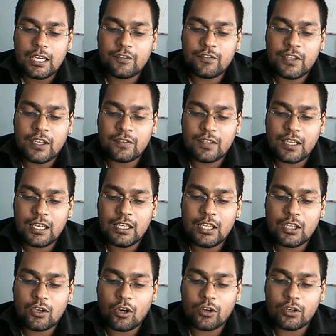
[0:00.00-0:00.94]
if there's
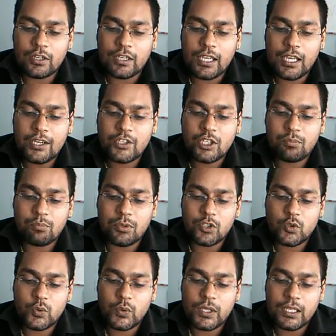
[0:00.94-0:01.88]
any correlation
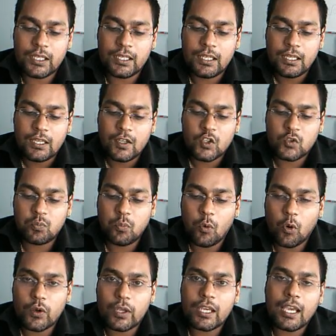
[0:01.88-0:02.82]
between
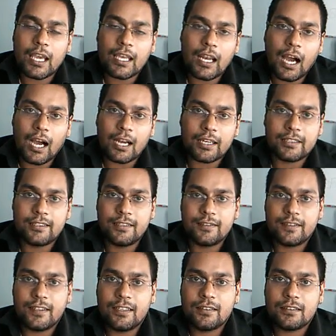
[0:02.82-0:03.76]
smoking and heart
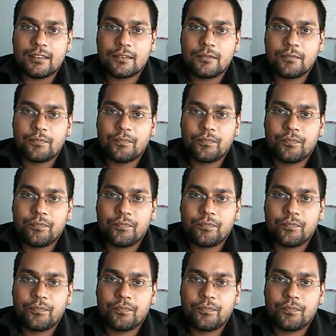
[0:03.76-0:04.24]
disease.